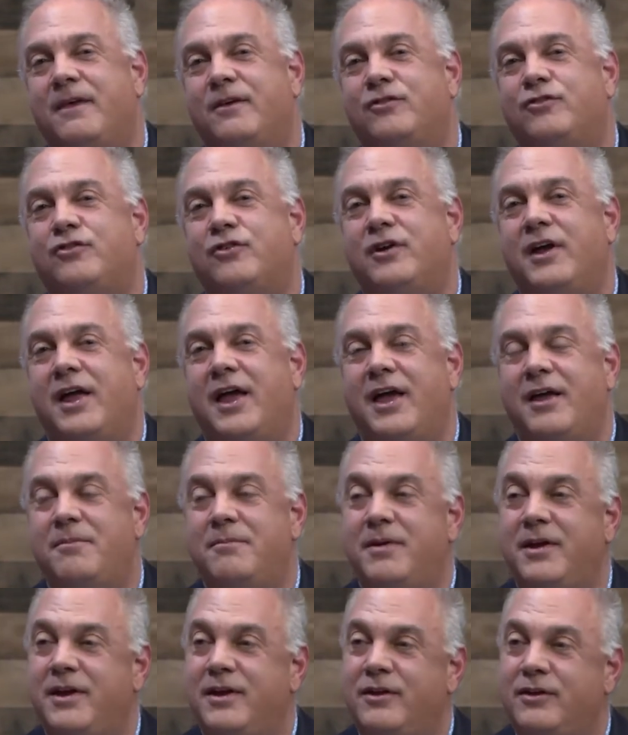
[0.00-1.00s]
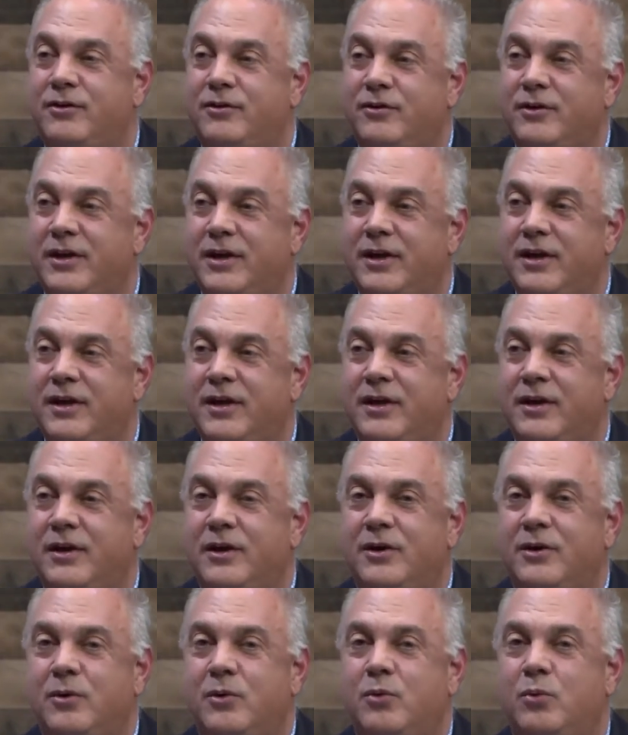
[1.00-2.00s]
Sir Edmund Hillary
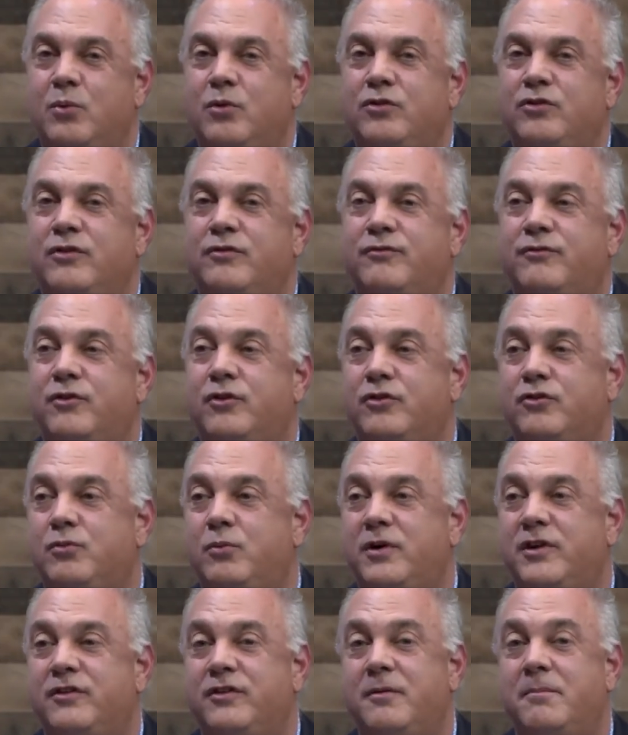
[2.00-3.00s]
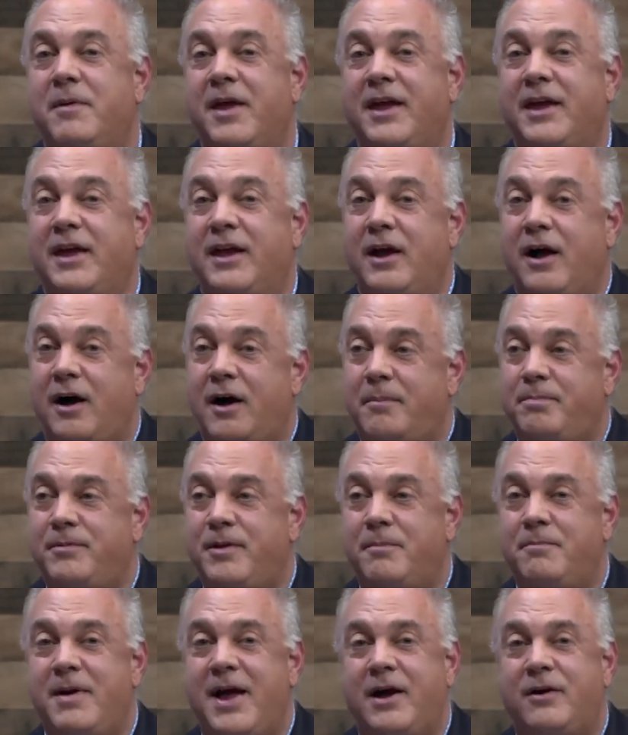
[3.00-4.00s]
was the first one to make it up
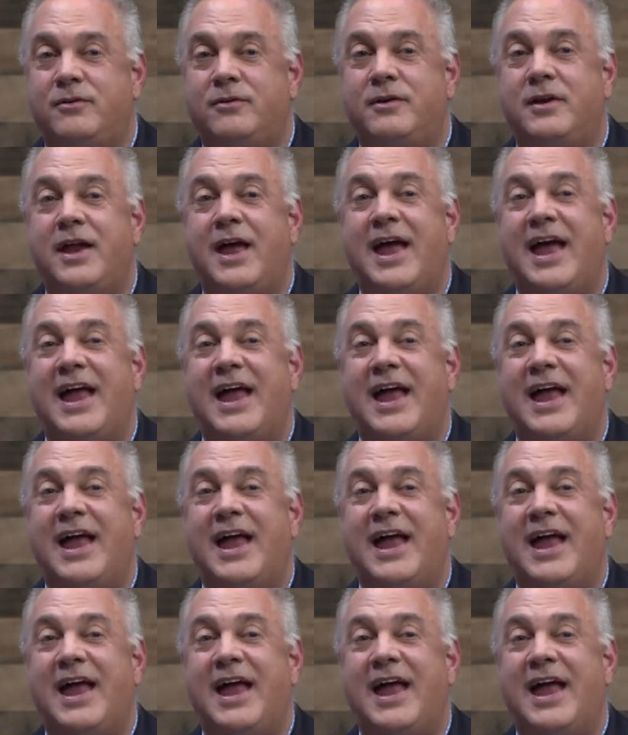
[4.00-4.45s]
the mountain